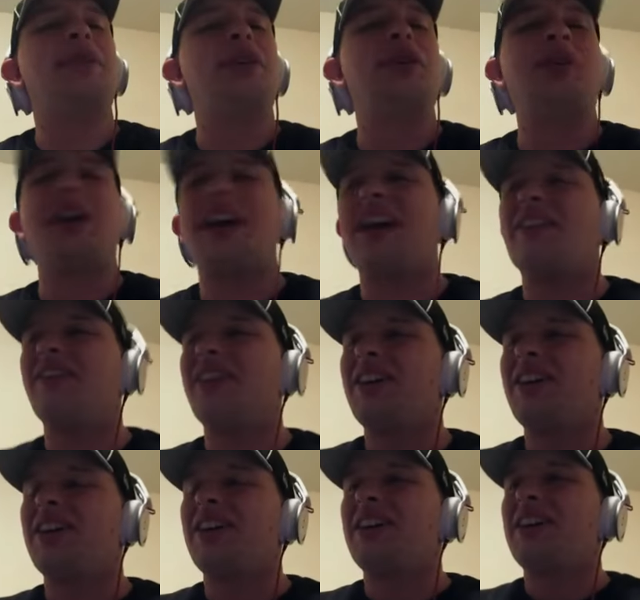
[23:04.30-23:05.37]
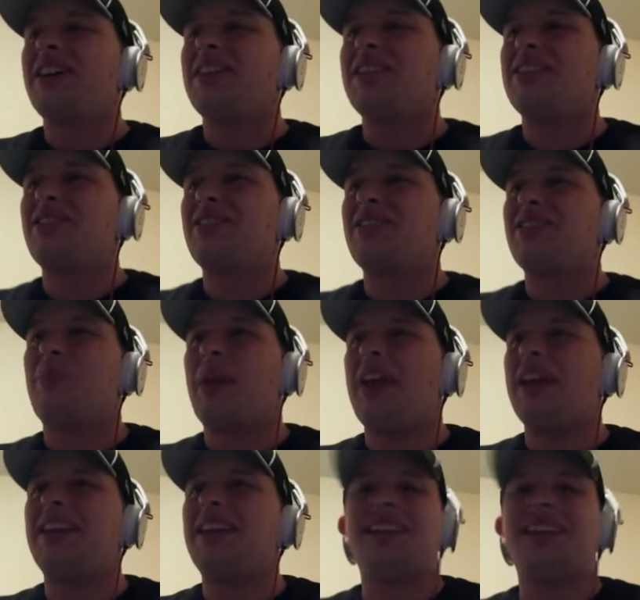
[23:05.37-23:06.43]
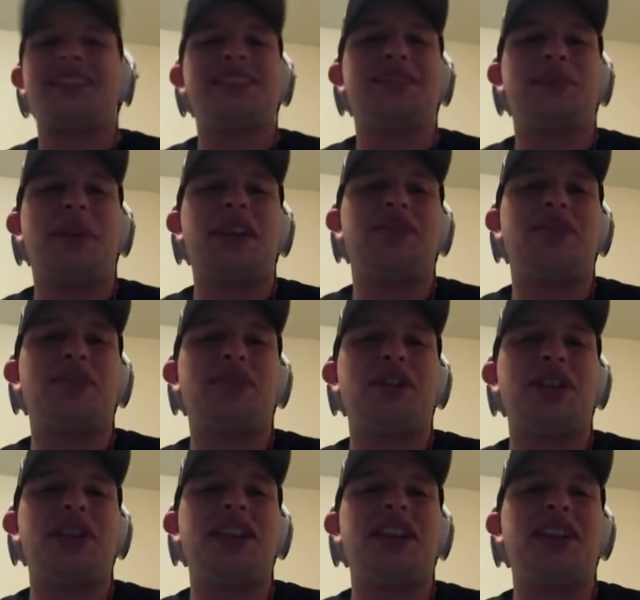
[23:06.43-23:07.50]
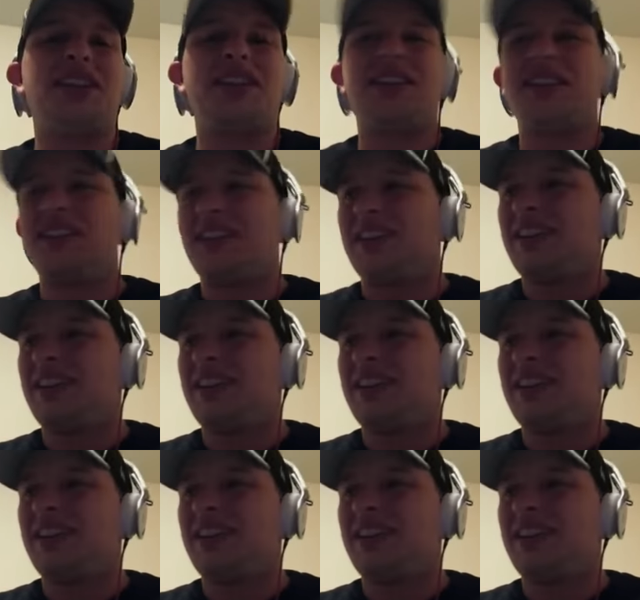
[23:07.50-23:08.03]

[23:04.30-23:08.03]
but you have Sean Payton get suspended for a year.